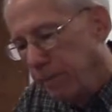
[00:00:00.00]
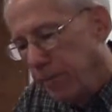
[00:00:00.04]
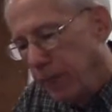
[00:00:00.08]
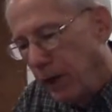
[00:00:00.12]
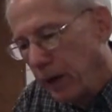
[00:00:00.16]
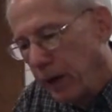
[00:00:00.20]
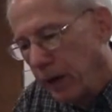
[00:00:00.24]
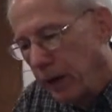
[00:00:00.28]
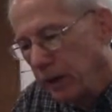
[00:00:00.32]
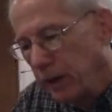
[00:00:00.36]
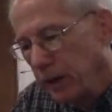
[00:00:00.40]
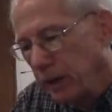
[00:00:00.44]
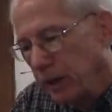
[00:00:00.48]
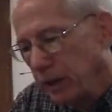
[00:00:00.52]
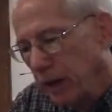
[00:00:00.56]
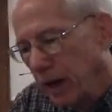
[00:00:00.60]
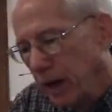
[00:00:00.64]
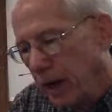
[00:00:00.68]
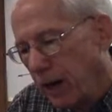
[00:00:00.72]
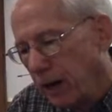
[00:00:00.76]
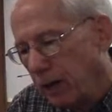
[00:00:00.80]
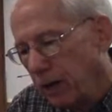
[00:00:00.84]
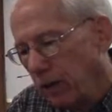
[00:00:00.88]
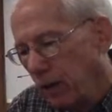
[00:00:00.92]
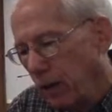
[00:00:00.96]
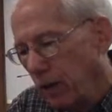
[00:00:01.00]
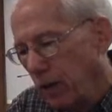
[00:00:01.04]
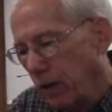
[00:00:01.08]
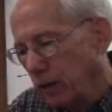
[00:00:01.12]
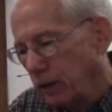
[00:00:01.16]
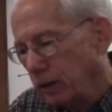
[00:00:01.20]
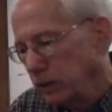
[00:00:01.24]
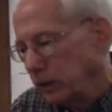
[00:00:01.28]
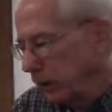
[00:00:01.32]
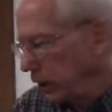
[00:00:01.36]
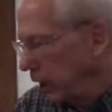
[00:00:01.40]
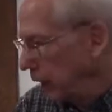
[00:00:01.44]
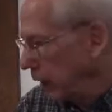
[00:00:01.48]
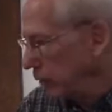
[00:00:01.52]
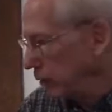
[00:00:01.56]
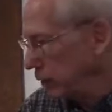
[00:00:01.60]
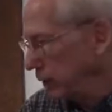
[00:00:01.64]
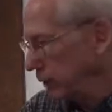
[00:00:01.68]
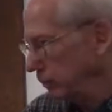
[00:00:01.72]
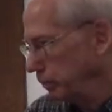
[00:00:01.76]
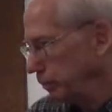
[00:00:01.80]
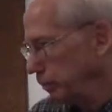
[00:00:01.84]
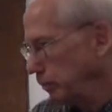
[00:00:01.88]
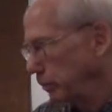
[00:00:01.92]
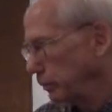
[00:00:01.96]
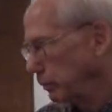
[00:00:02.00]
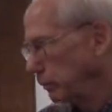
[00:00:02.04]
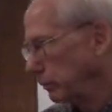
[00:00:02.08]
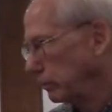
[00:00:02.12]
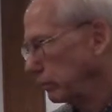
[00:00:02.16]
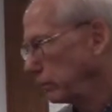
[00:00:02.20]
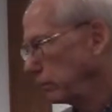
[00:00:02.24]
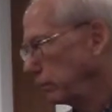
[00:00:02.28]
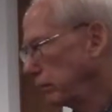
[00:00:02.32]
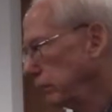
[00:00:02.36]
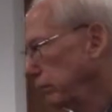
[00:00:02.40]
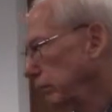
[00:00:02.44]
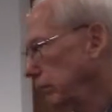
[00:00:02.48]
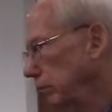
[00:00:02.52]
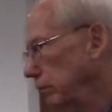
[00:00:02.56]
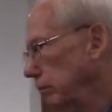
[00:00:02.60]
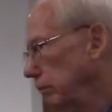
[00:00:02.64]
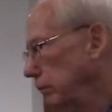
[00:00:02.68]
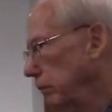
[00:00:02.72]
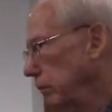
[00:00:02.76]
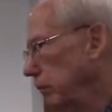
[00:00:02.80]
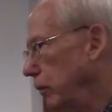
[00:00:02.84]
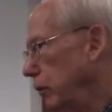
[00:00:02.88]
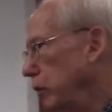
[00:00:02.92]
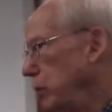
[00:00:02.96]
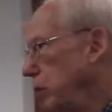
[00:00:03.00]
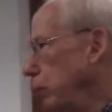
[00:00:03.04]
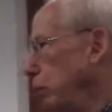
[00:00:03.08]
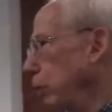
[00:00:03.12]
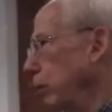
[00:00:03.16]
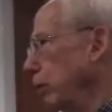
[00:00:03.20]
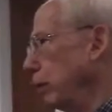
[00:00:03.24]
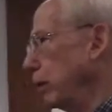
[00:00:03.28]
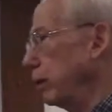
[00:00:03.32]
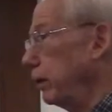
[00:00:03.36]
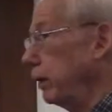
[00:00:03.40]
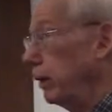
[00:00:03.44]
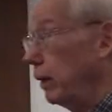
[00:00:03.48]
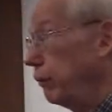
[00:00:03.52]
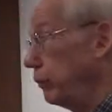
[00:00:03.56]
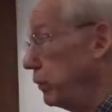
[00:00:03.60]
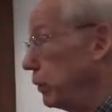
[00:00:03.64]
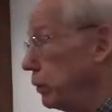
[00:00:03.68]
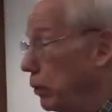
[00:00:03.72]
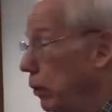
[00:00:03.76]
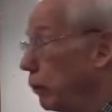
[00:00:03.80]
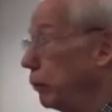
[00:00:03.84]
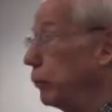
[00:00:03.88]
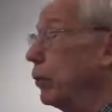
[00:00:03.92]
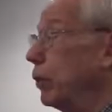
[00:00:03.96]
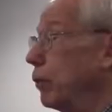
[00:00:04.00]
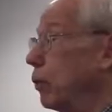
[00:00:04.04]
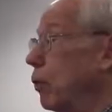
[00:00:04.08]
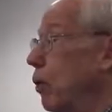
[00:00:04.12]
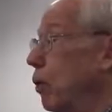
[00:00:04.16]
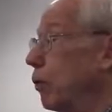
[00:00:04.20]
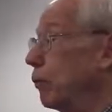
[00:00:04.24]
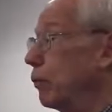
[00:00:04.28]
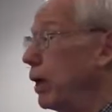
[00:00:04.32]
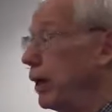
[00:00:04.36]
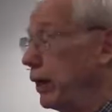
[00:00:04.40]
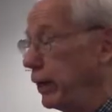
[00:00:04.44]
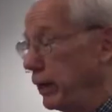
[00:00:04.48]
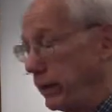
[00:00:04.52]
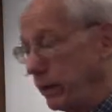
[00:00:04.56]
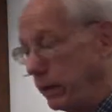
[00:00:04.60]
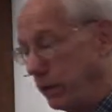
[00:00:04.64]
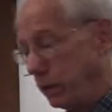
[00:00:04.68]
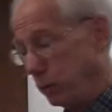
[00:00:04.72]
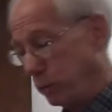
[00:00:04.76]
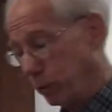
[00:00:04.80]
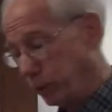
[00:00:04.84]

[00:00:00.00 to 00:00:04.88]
Now, in the dialogue section, you will, if you don't know already, you